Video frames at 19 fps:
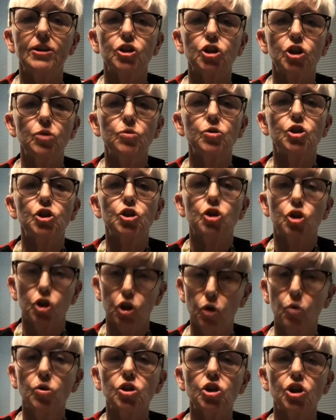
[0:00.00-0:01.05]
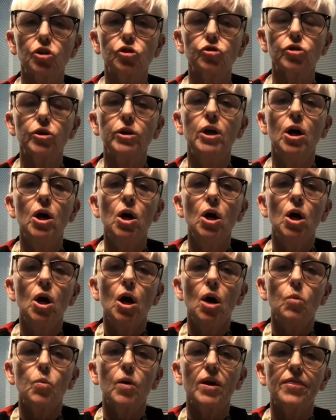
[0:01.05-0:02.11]
2 young children
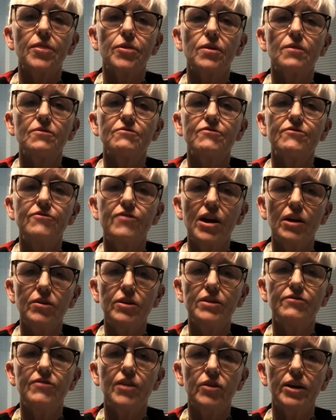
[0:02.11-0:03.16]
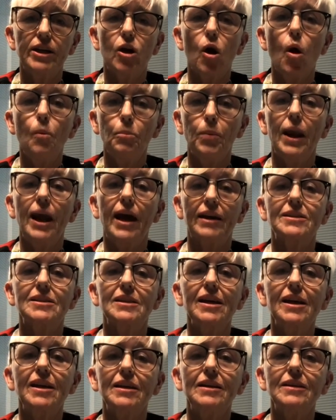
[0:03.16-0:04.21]
with very, very complex
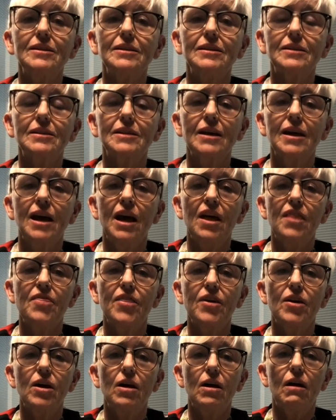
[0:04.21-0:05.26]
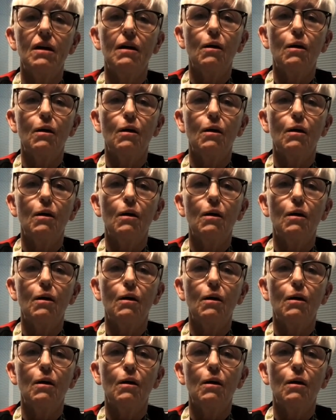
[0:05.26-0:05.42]
needs that